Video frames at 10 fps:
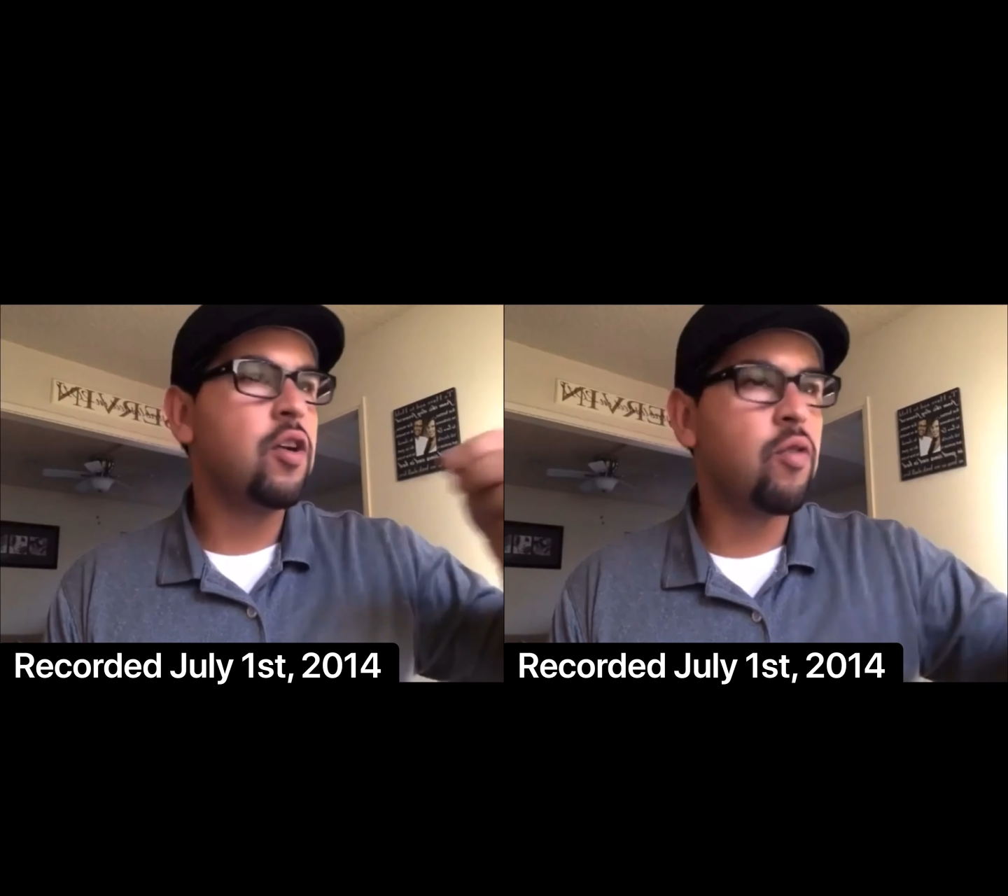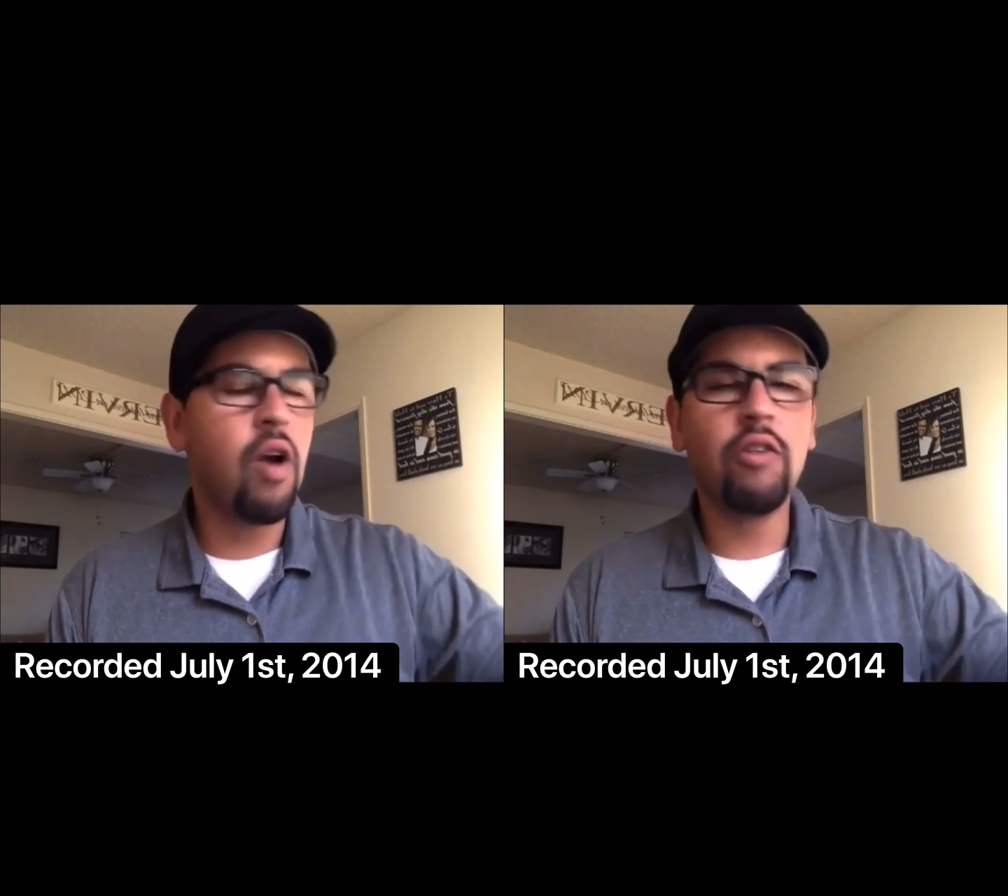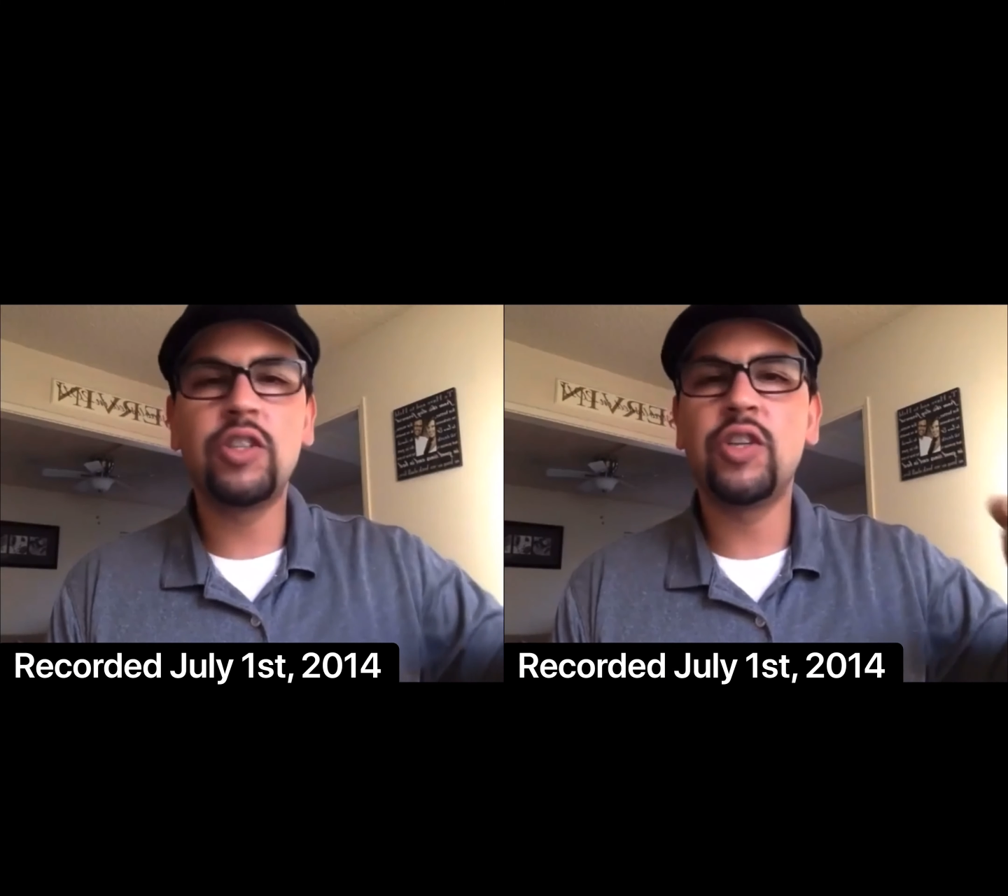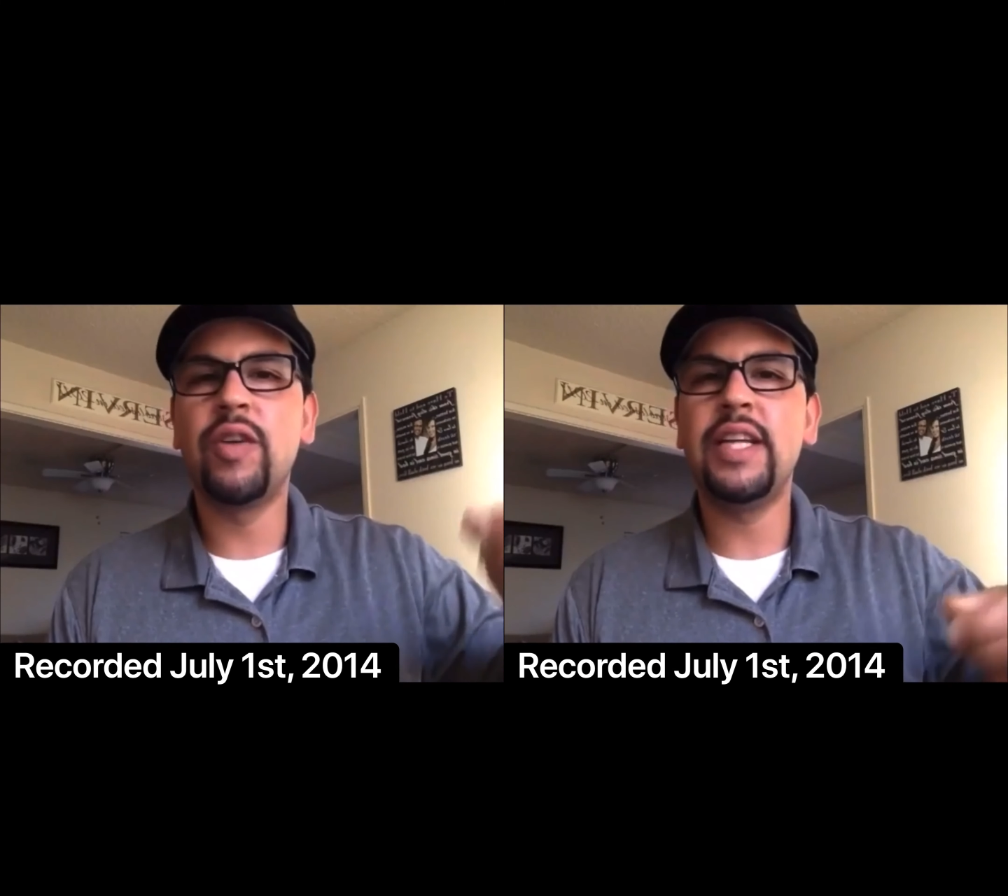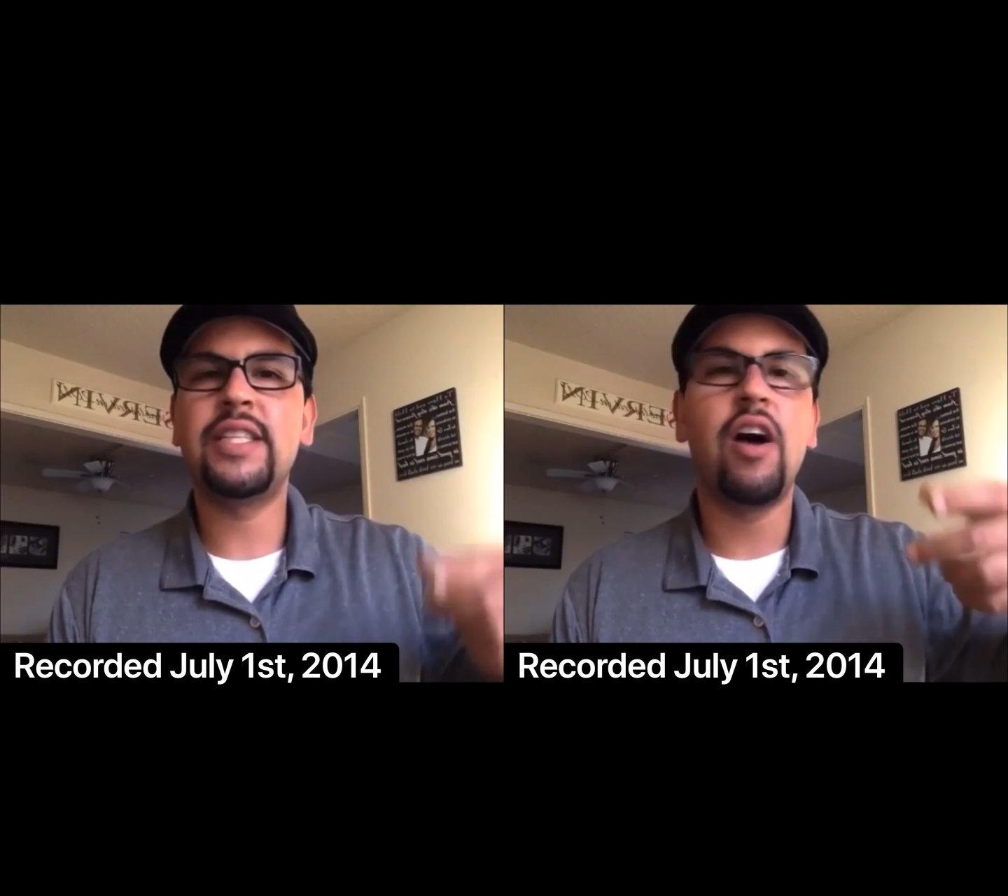
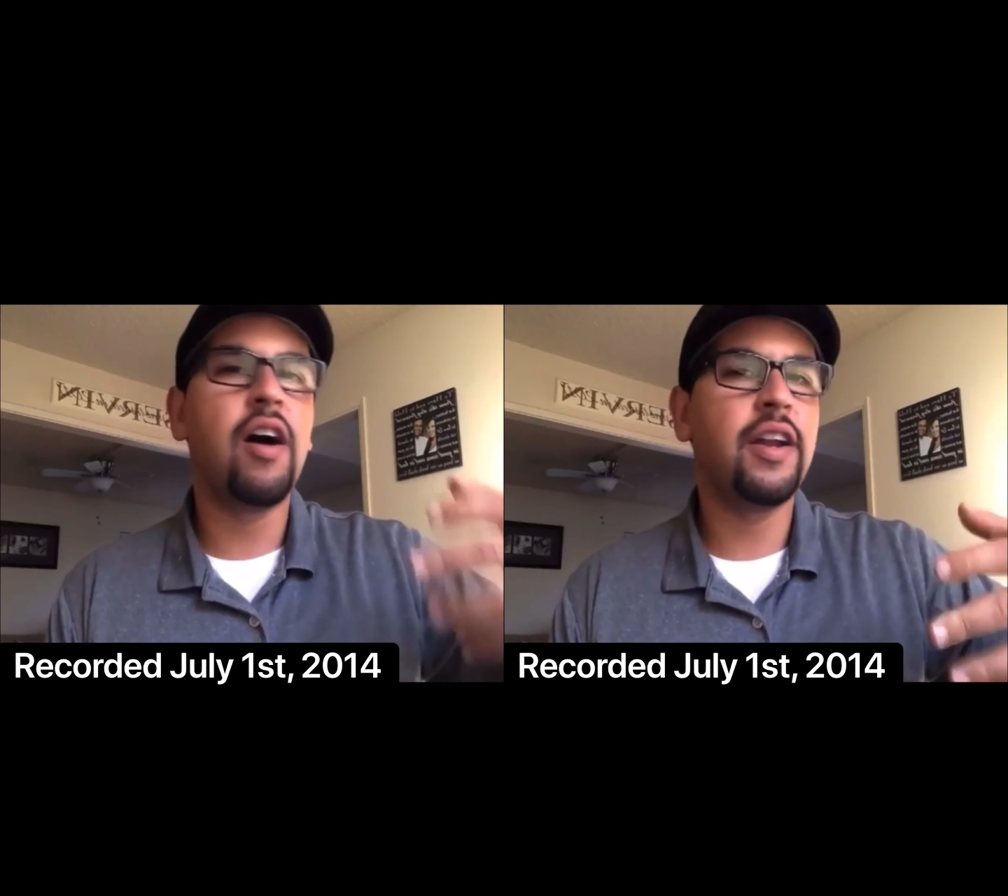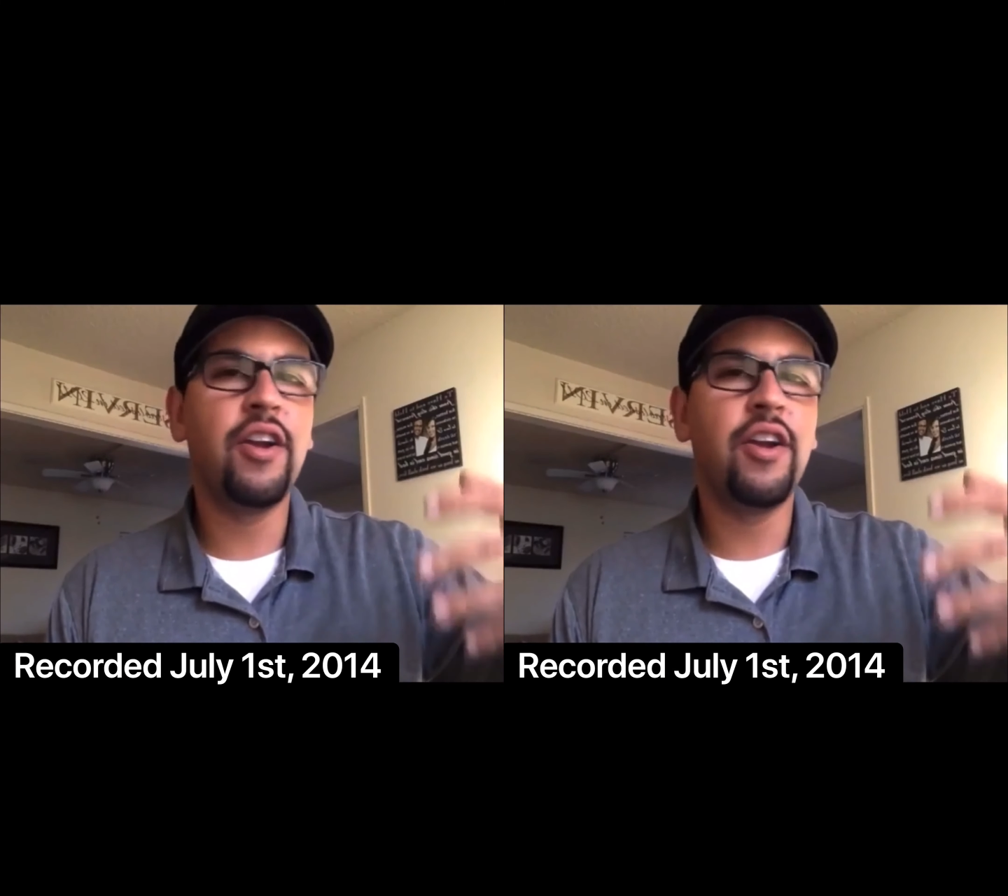groceries, on